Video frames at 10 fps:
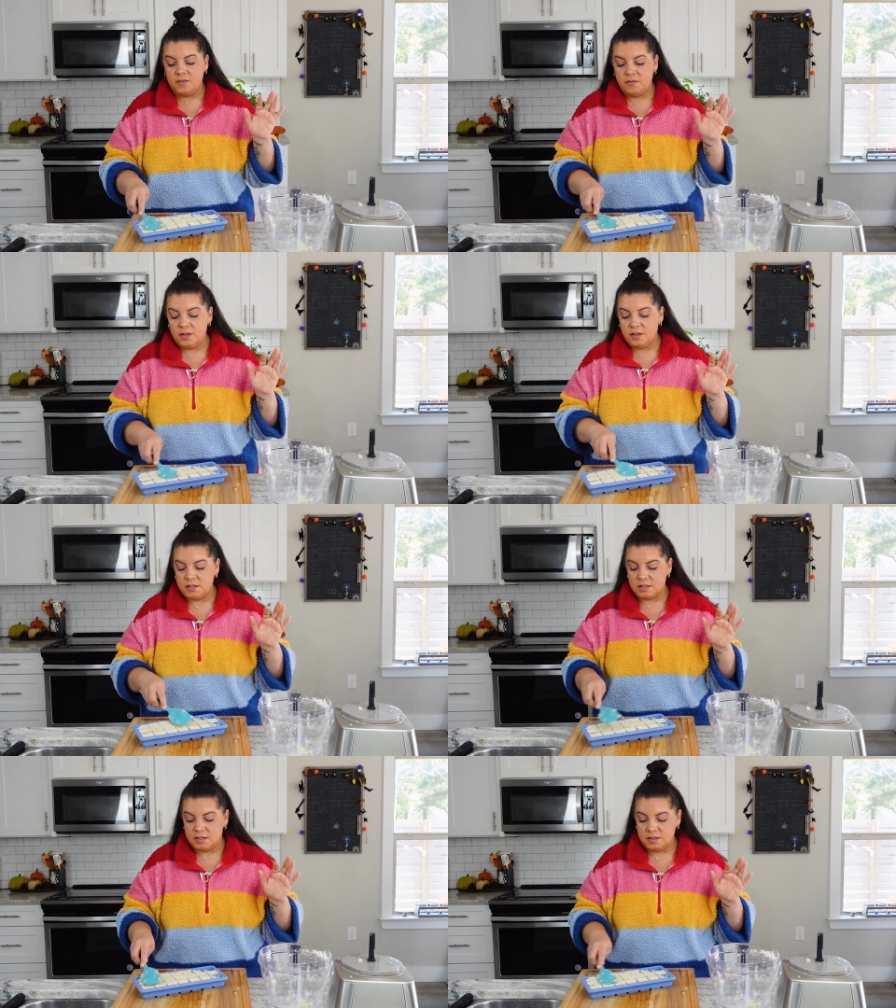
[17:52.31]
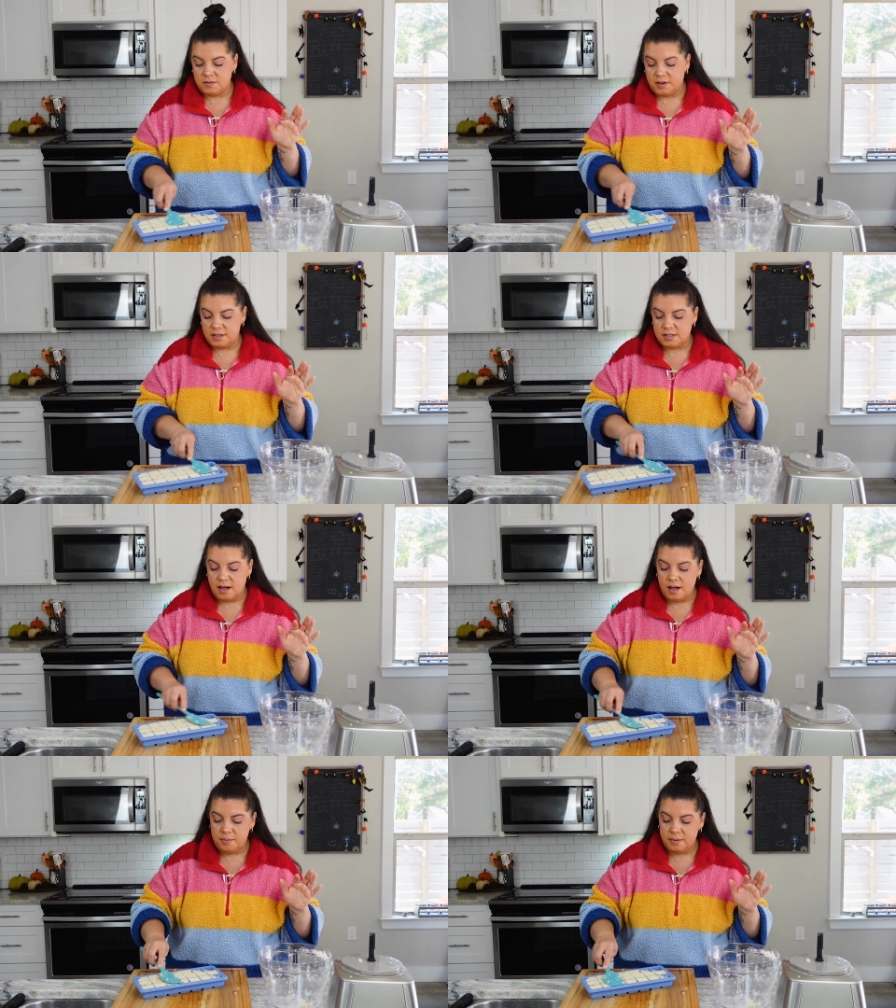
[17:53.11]
filled to the very
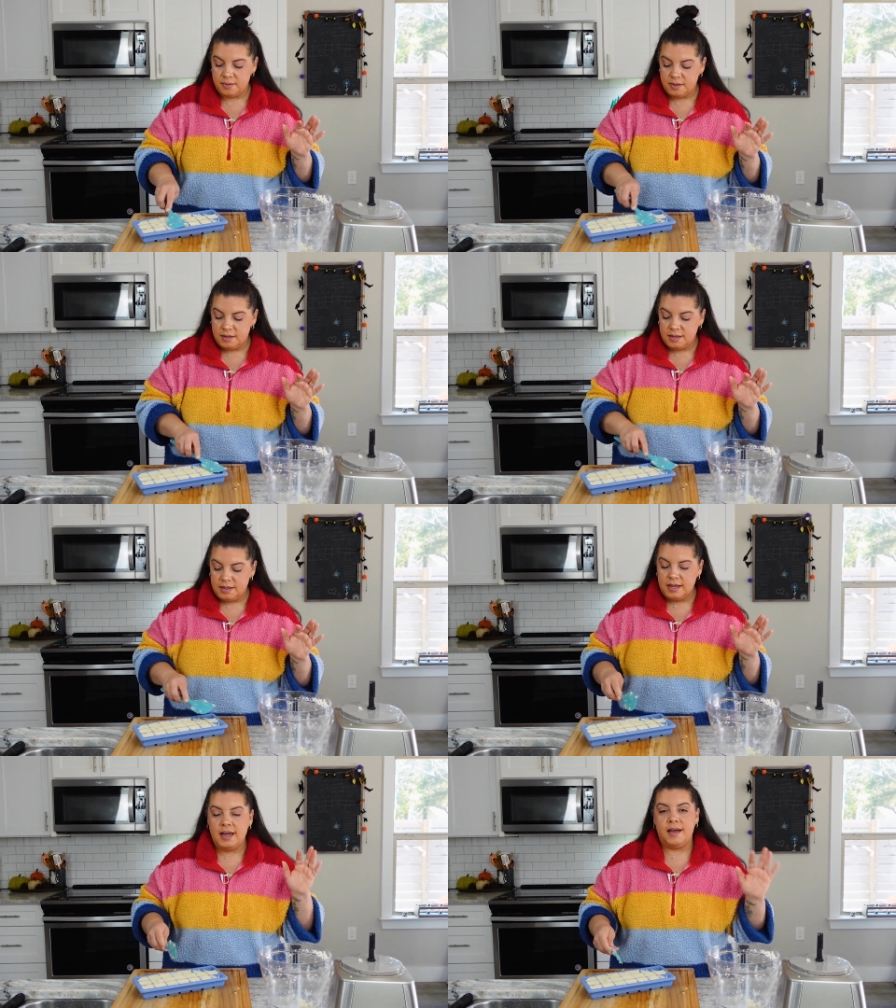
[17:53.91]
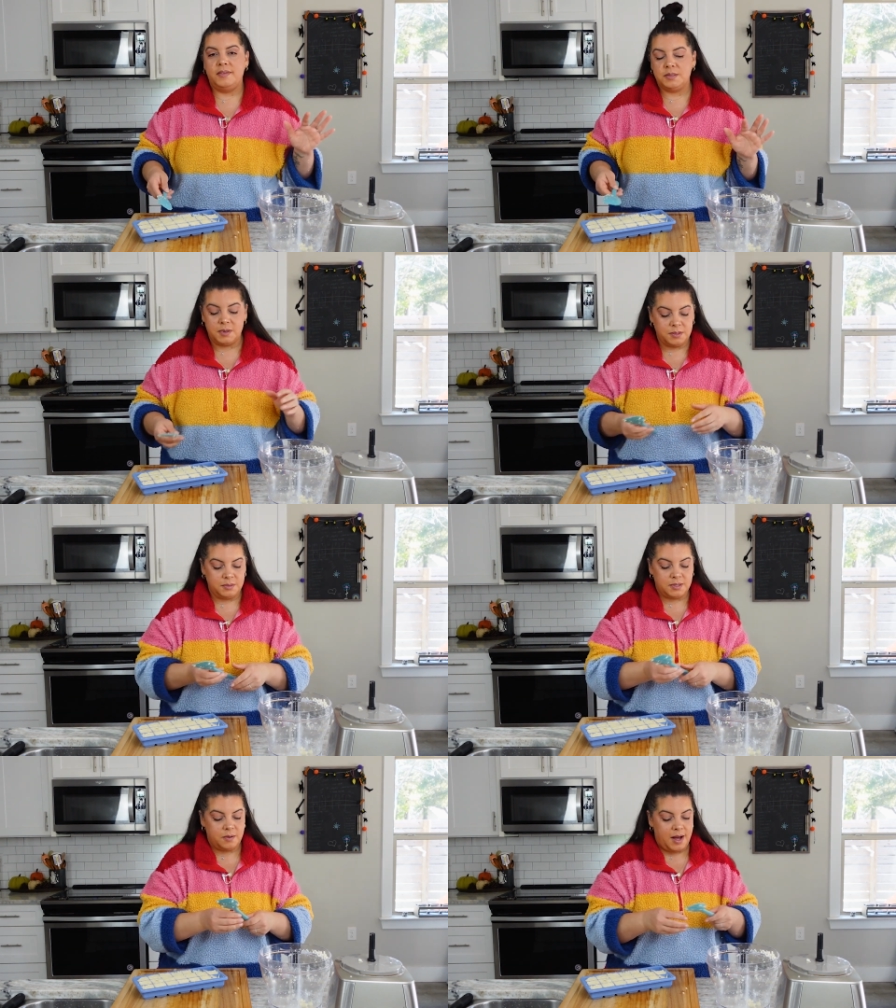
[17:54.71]
top. And this makes me so